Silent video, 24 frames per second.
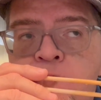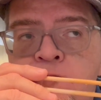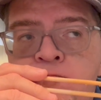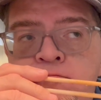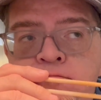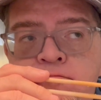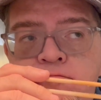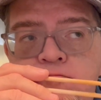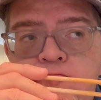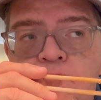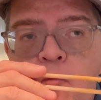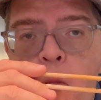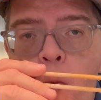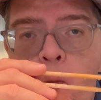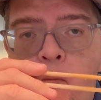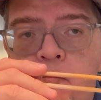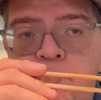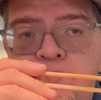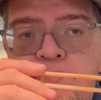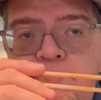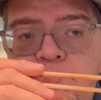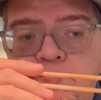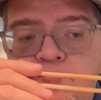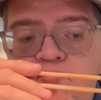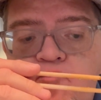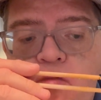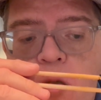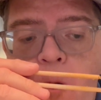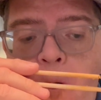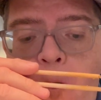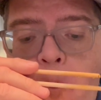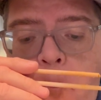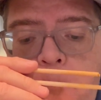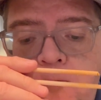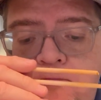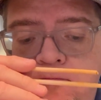The mildness of that
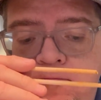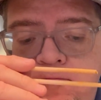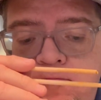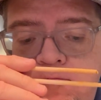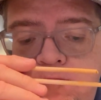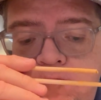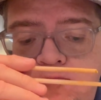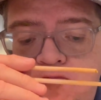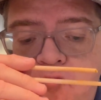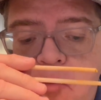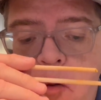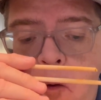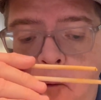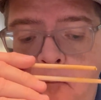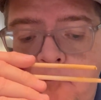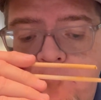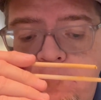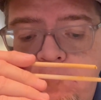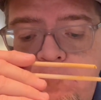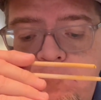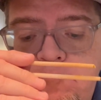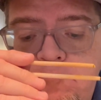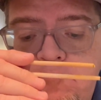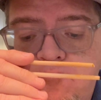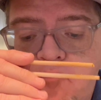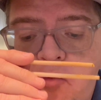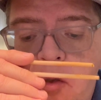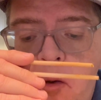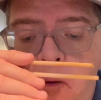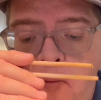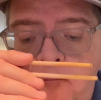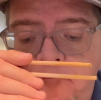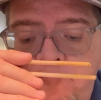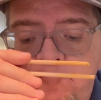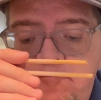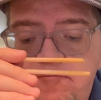tuna kind of just drapes
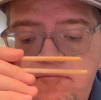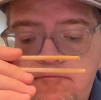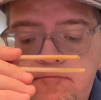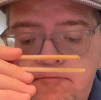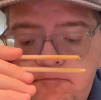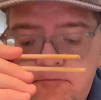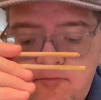in.